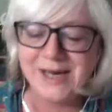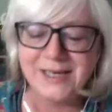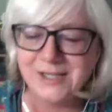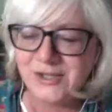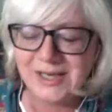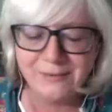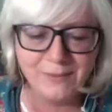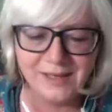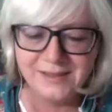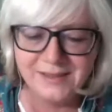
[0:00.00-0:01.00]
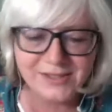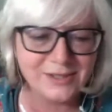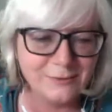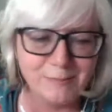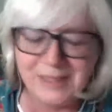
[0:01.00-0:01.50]
I want to
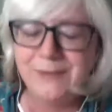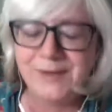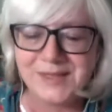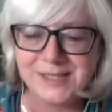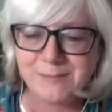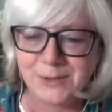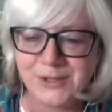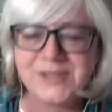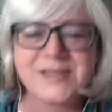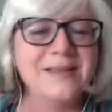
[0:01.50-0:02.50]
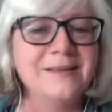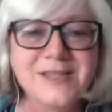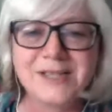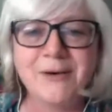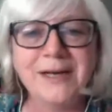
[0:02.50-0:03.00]
be with this person, so
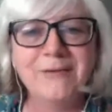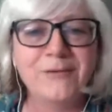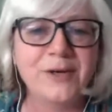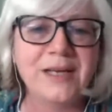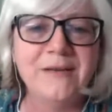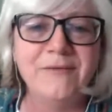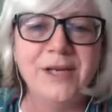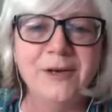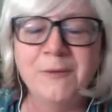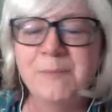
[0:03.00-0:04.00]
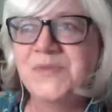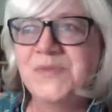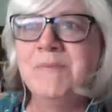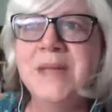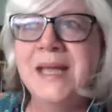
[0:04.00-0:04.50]
I forgive you." To
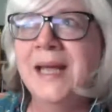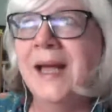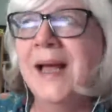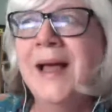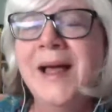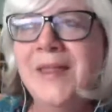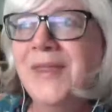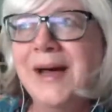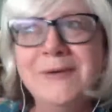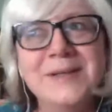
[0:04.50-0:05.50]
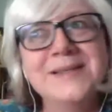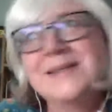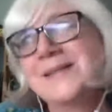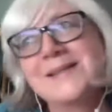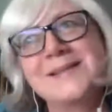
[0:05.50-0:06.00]
me, that
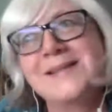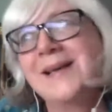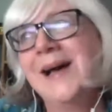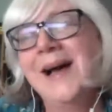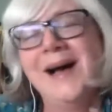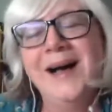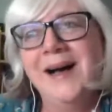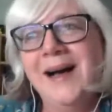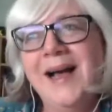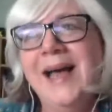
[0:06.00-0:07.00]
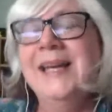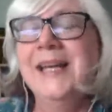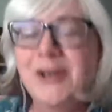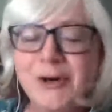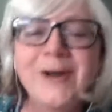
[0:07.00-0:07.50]
was an
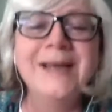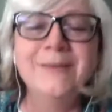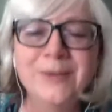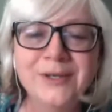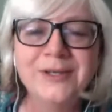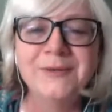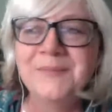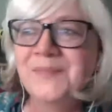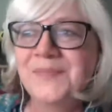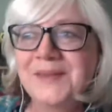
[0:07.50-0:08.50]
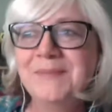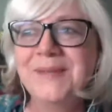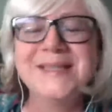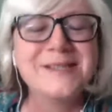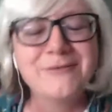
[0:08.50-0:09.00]
incredible piece
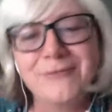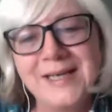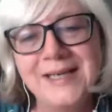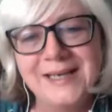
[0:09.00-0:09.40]
of writing.